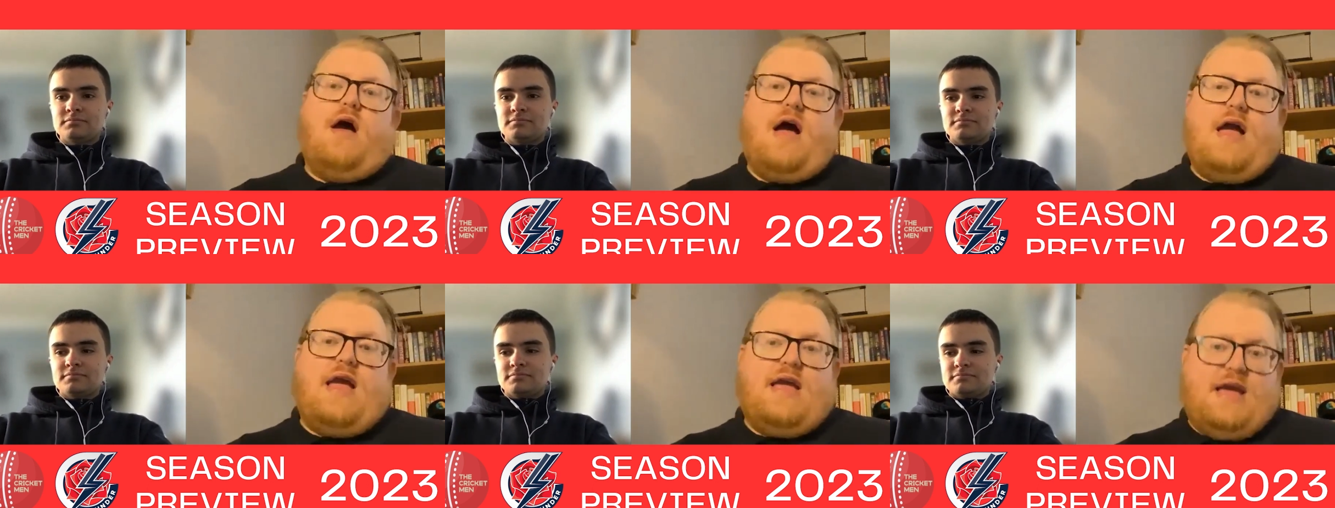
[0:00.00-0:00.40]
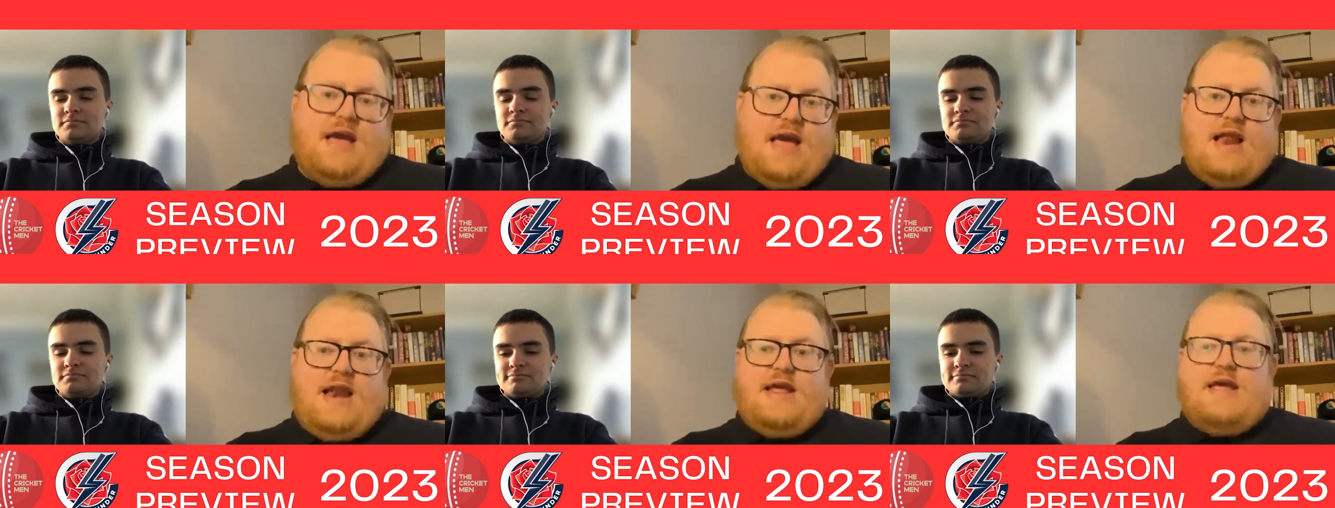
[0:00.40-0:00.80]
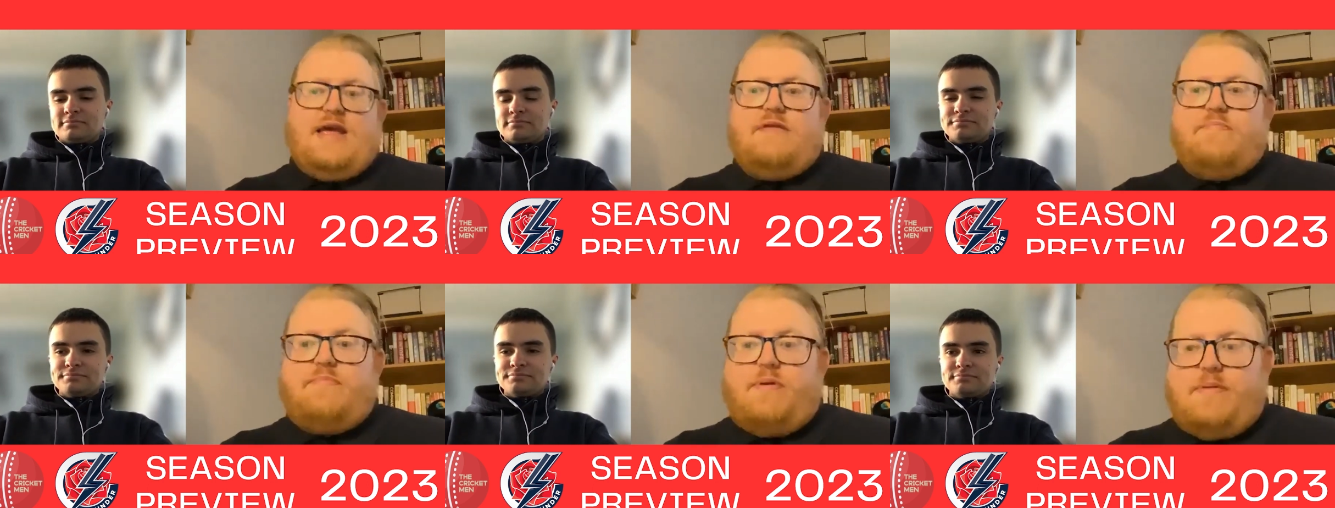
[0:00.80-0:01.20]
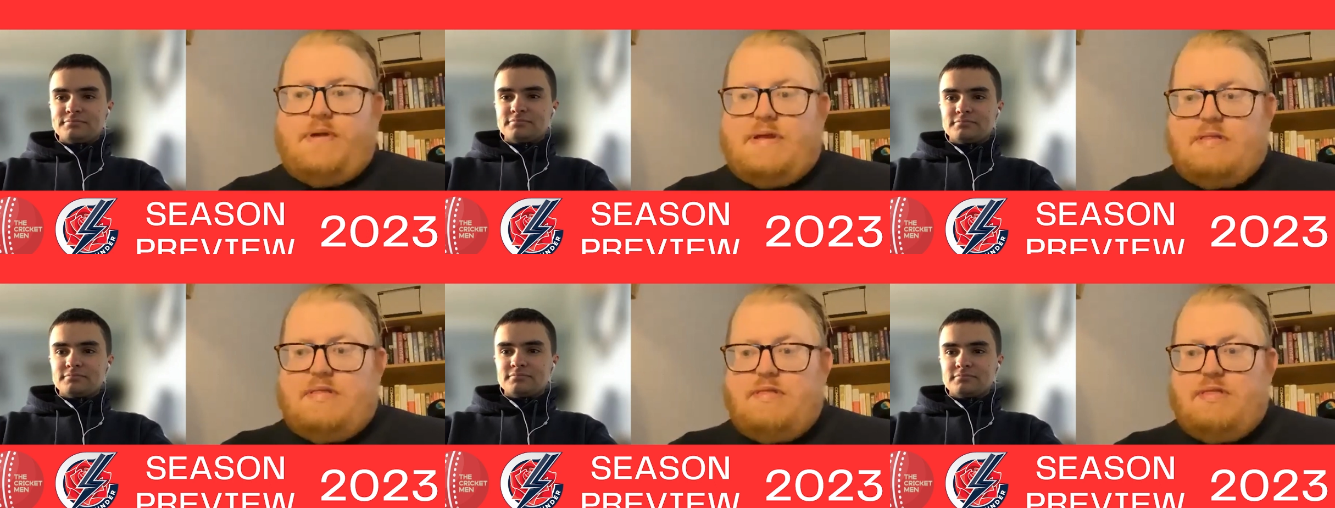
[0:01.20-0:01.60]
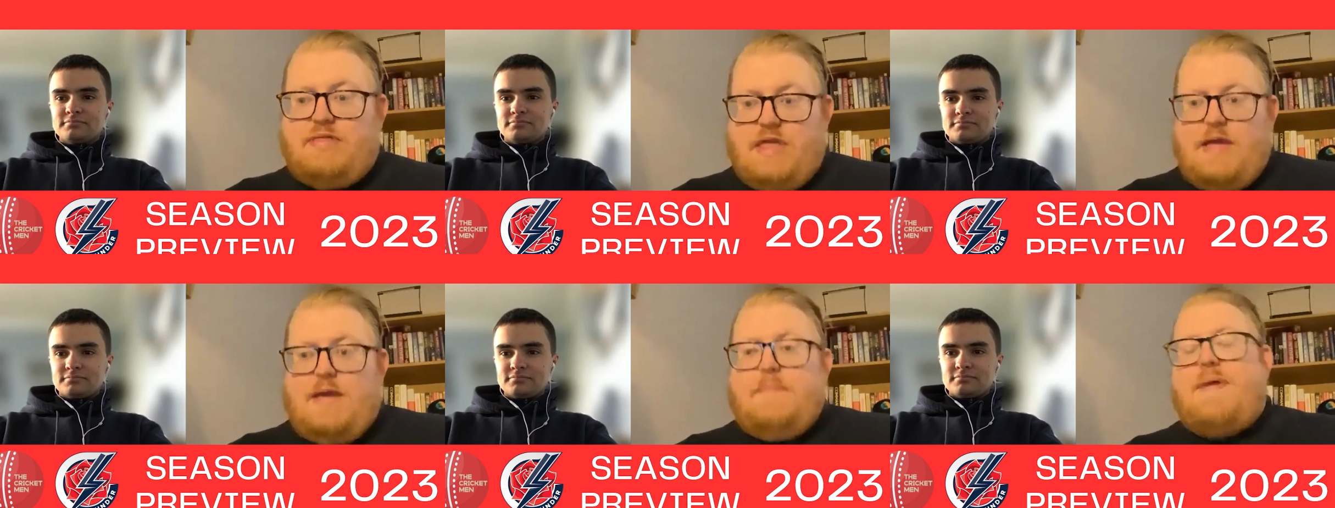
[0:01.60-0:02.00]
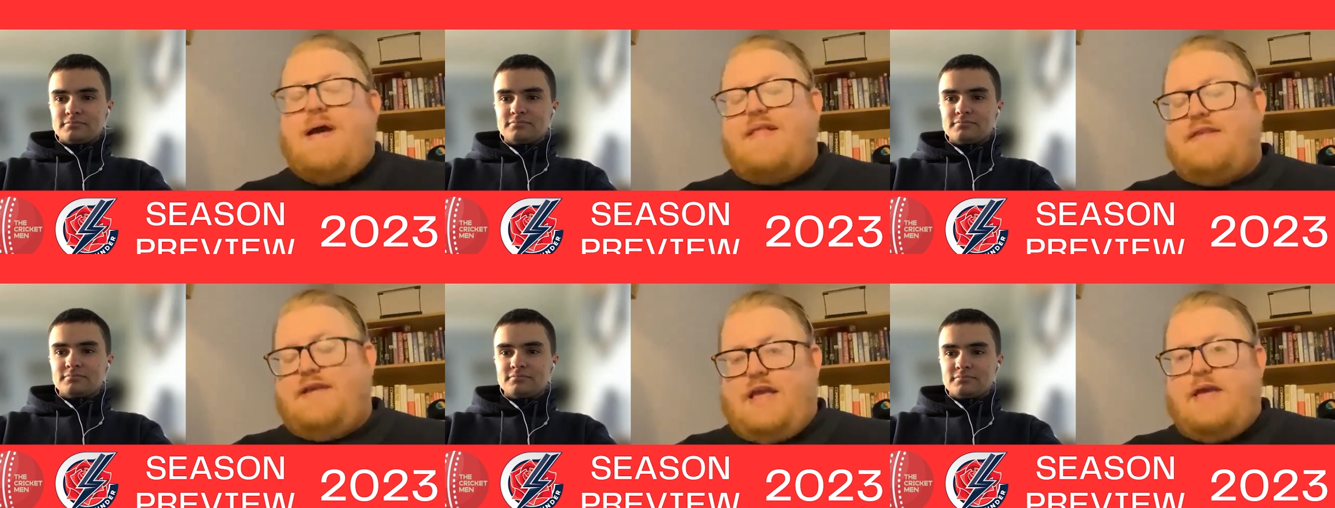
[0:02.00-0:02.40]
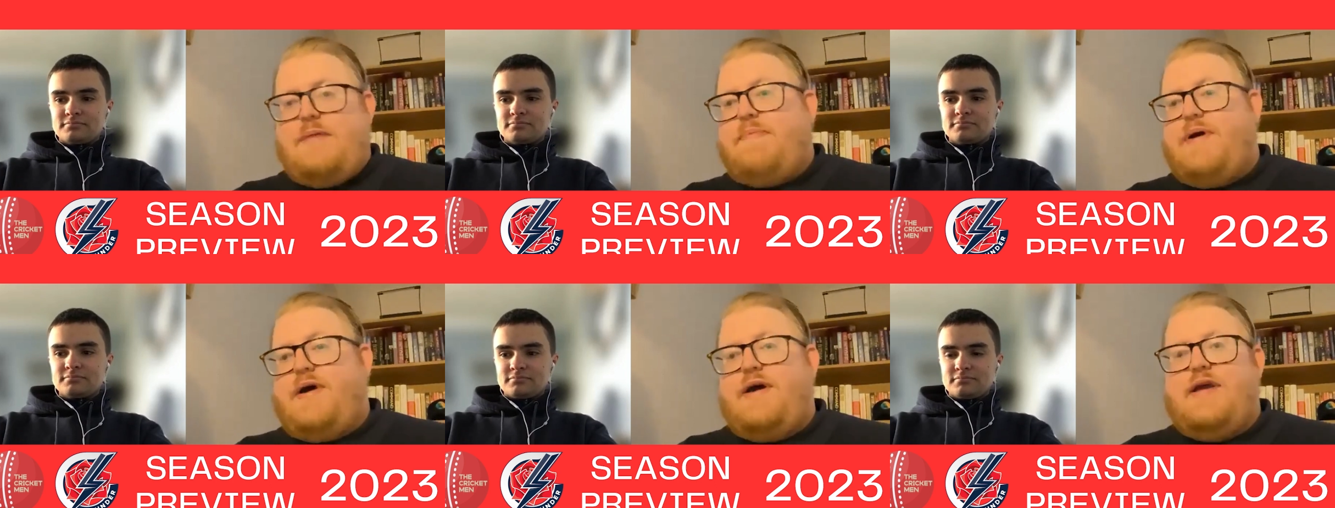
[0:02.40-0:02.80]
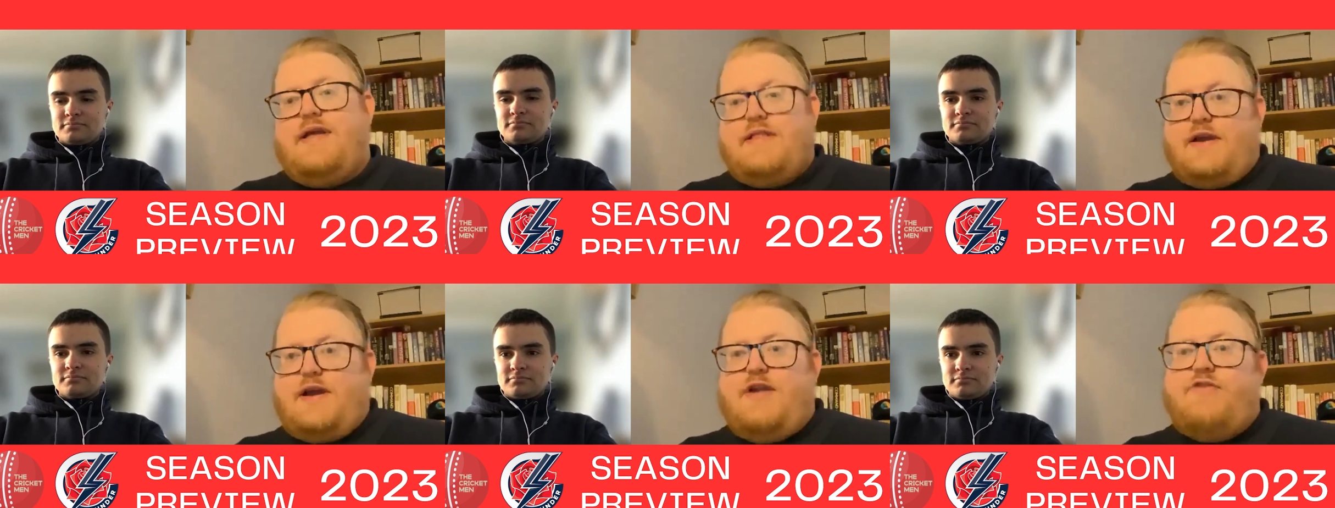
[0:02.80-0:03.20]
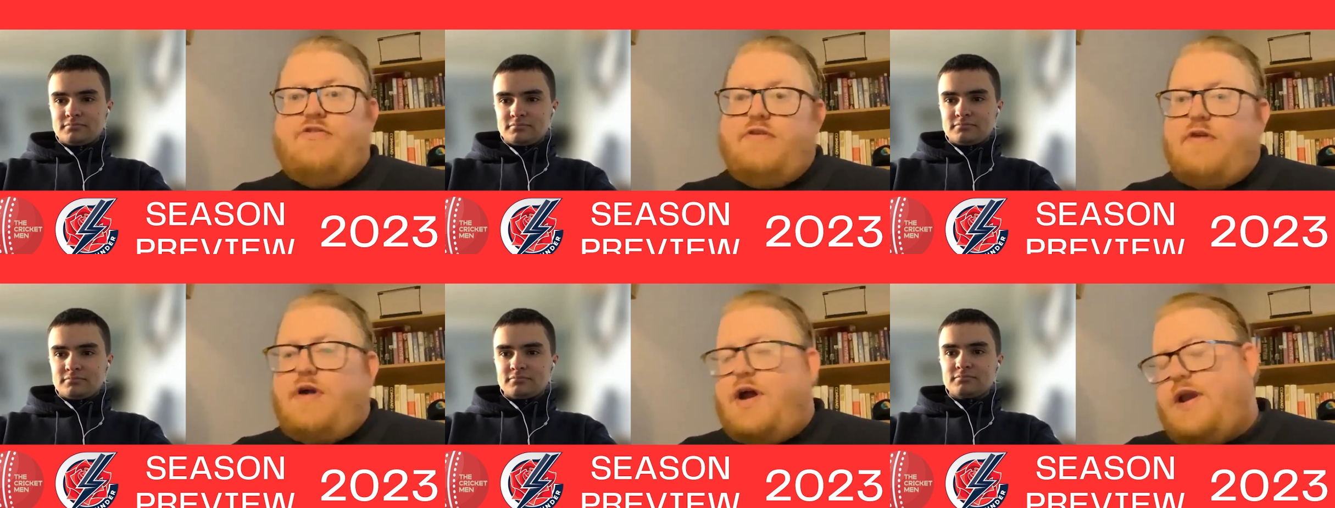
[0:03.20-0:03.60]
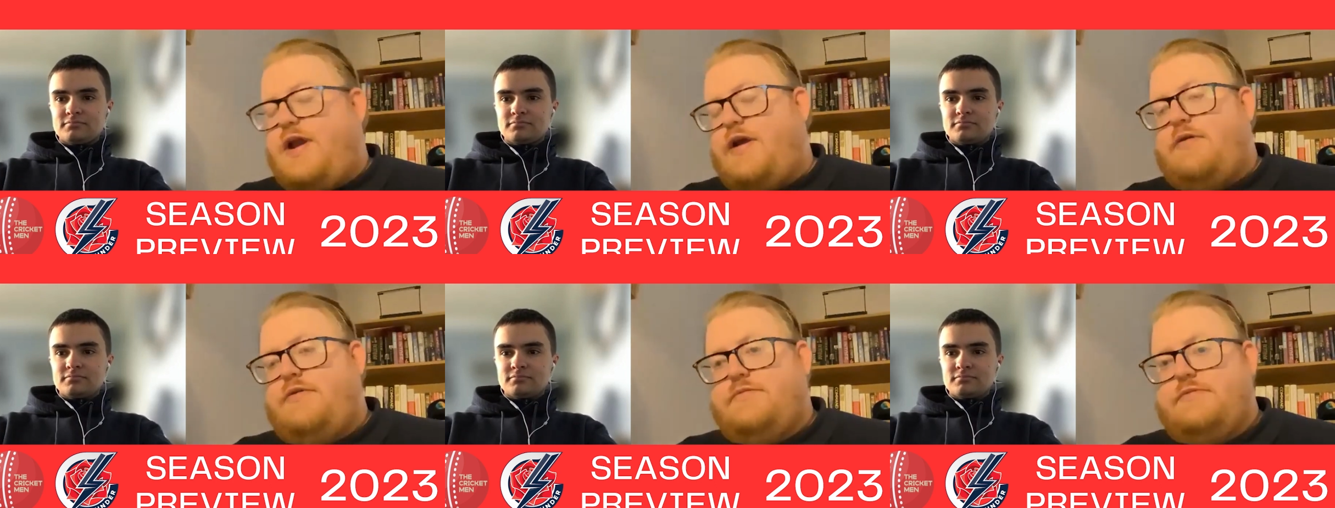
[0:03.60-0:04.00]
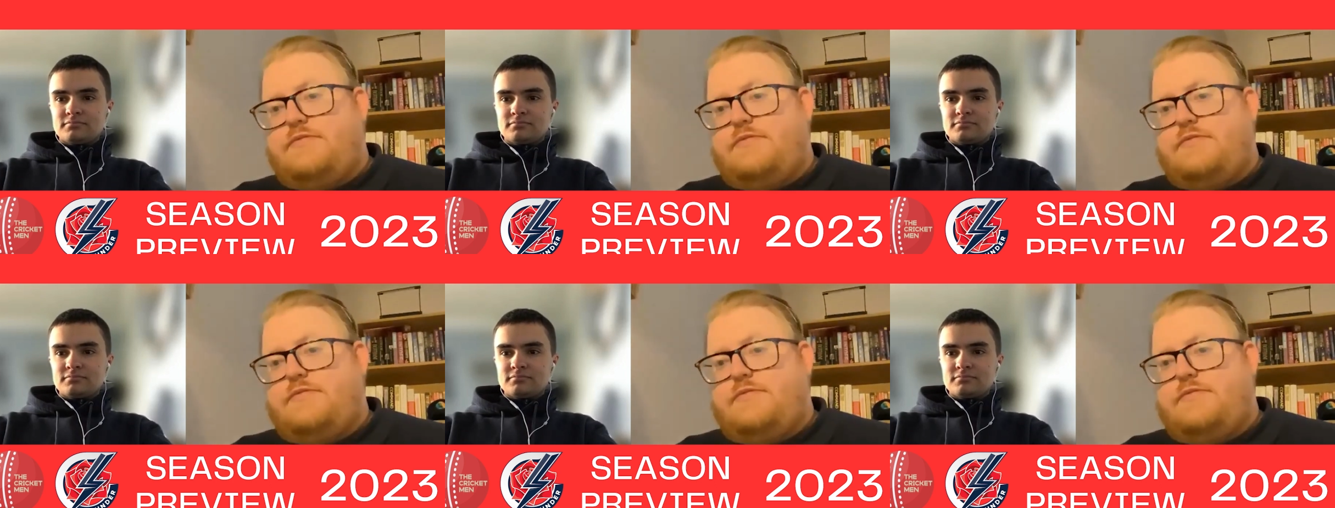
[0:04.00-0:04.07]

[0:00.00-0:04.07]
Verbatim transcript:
Speaker 1: I think Ellie is probably the better keeper in the country right now.